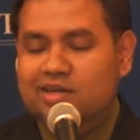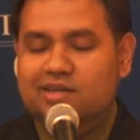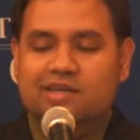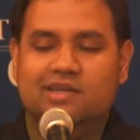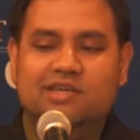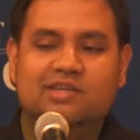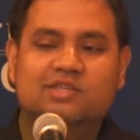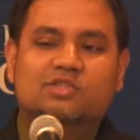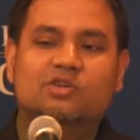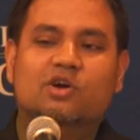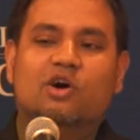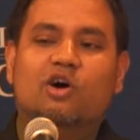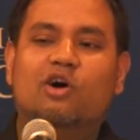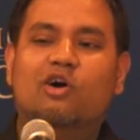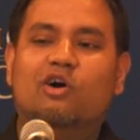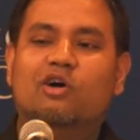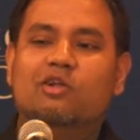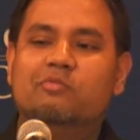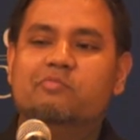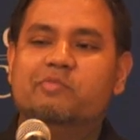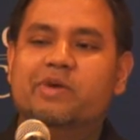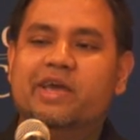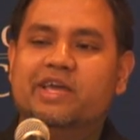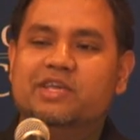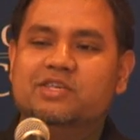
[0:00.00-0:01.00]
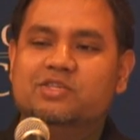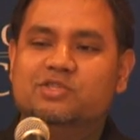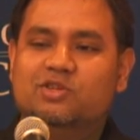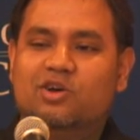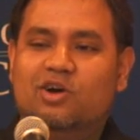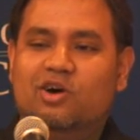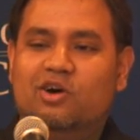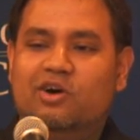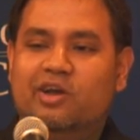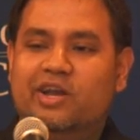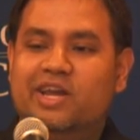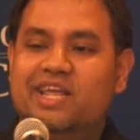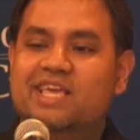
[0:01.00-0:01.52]
It is all
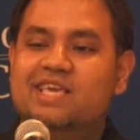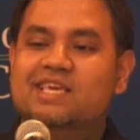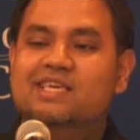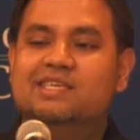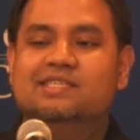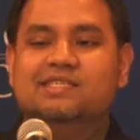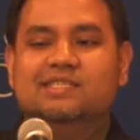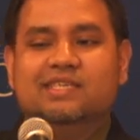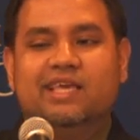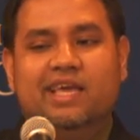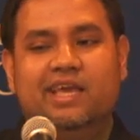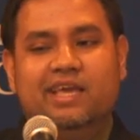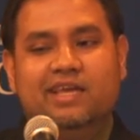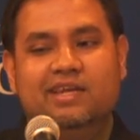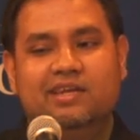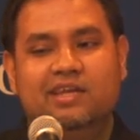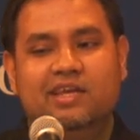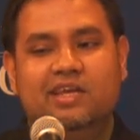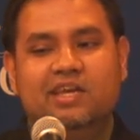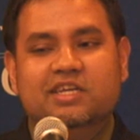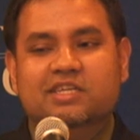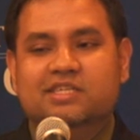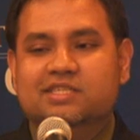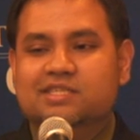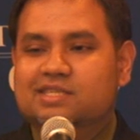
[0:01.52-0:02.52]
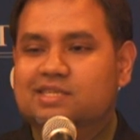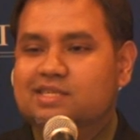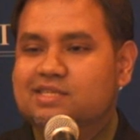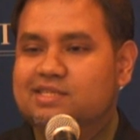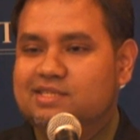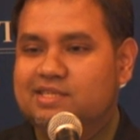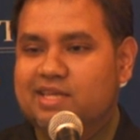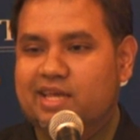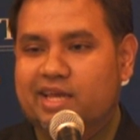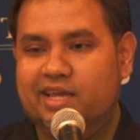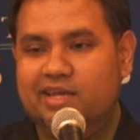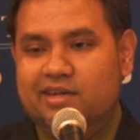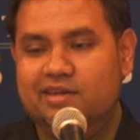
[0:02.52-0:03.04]
based on he said,
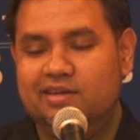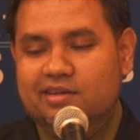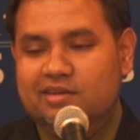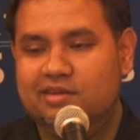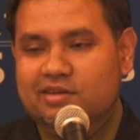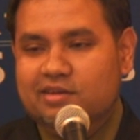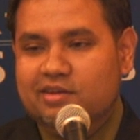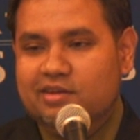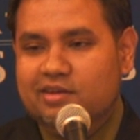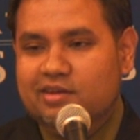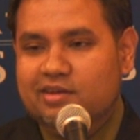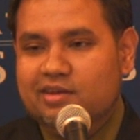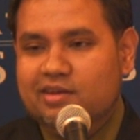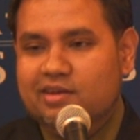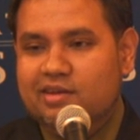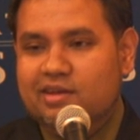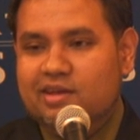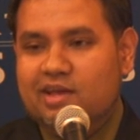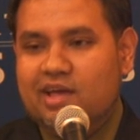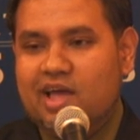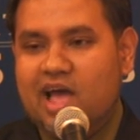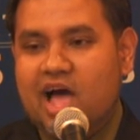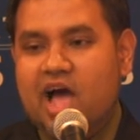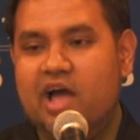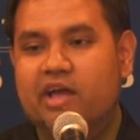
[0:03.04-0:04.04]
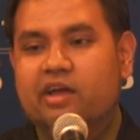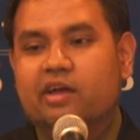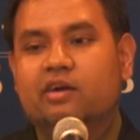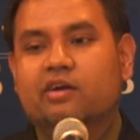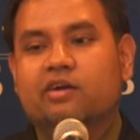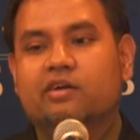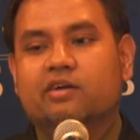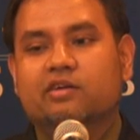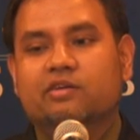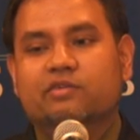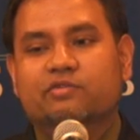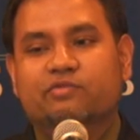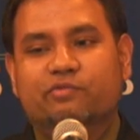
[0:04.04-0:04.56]
she said,
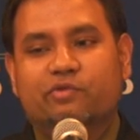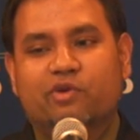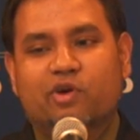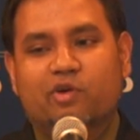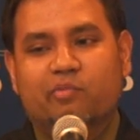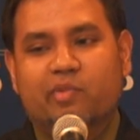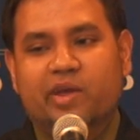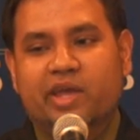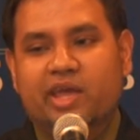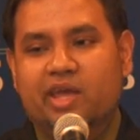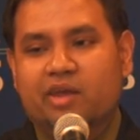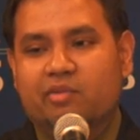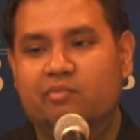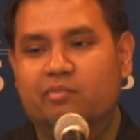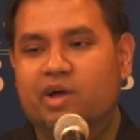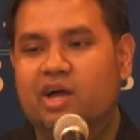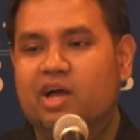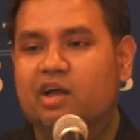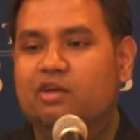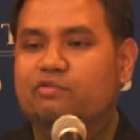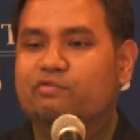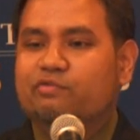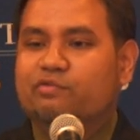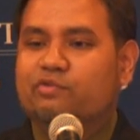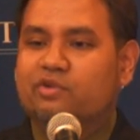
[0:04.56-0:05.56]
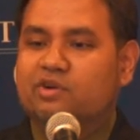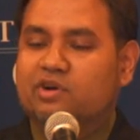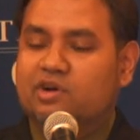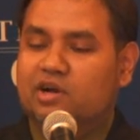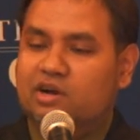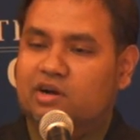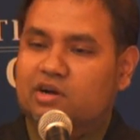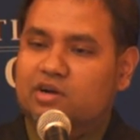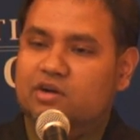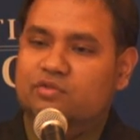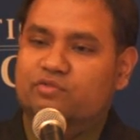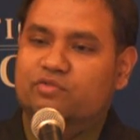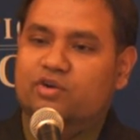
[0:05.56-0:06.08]
I heard from him, I
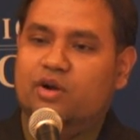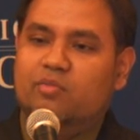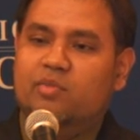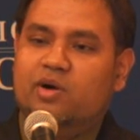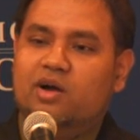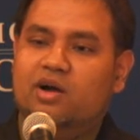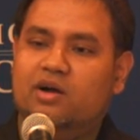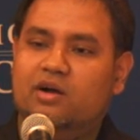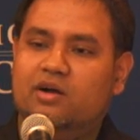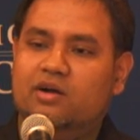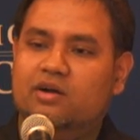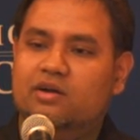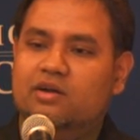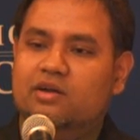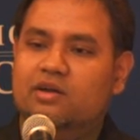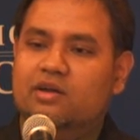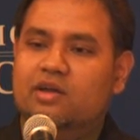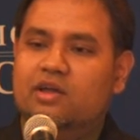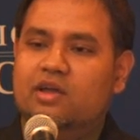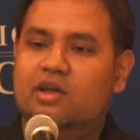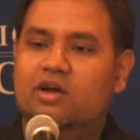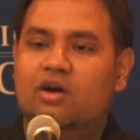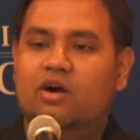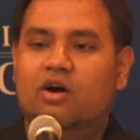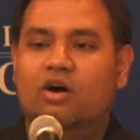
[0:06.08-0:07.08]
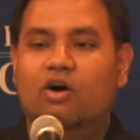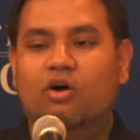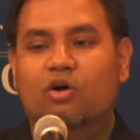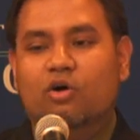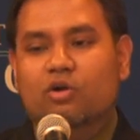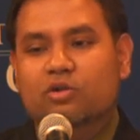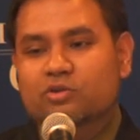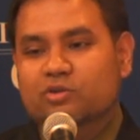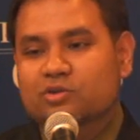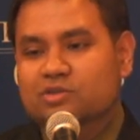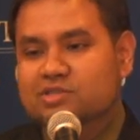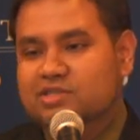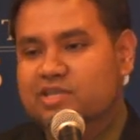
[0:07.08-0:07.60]
heard from her,
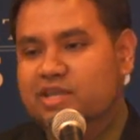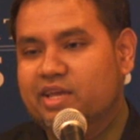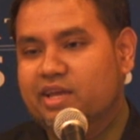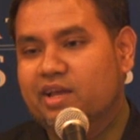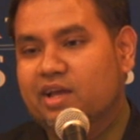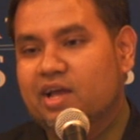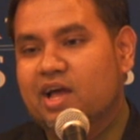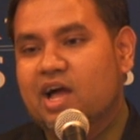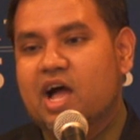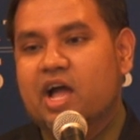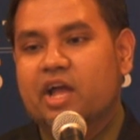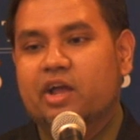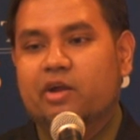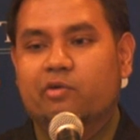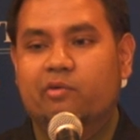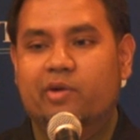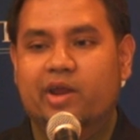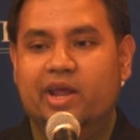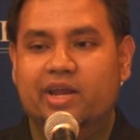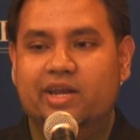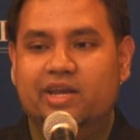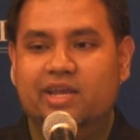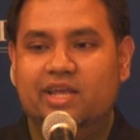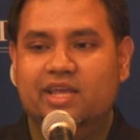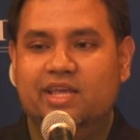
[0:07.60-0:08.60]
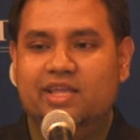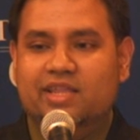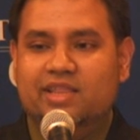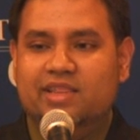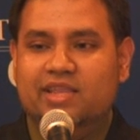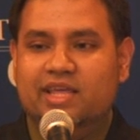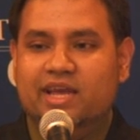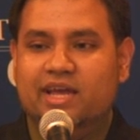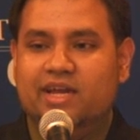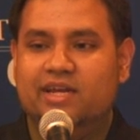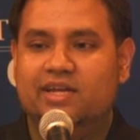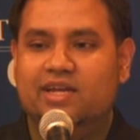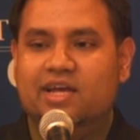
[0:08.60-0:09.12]
all those things. I read
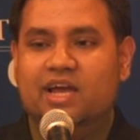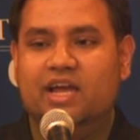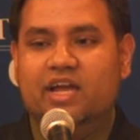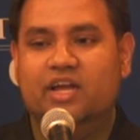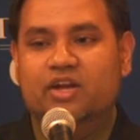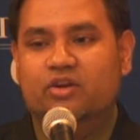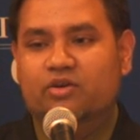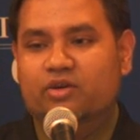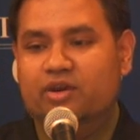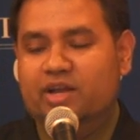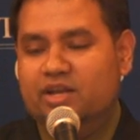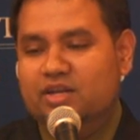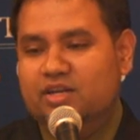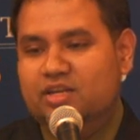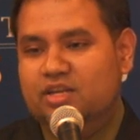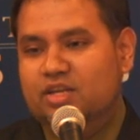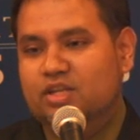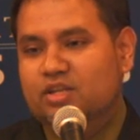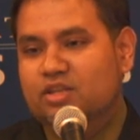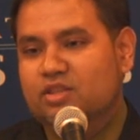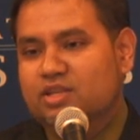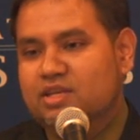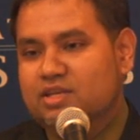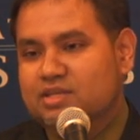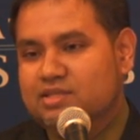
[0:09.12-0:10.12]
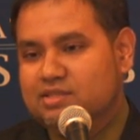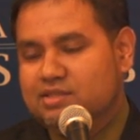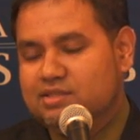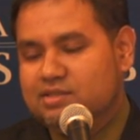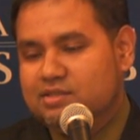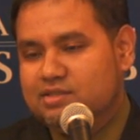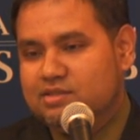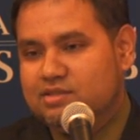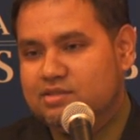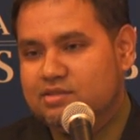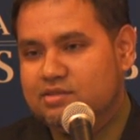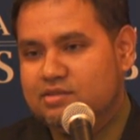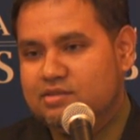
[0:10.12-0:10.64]
in that, I read in
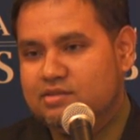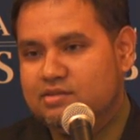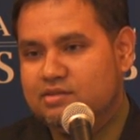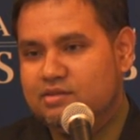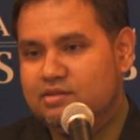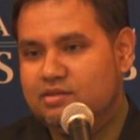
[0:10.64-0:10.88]
this.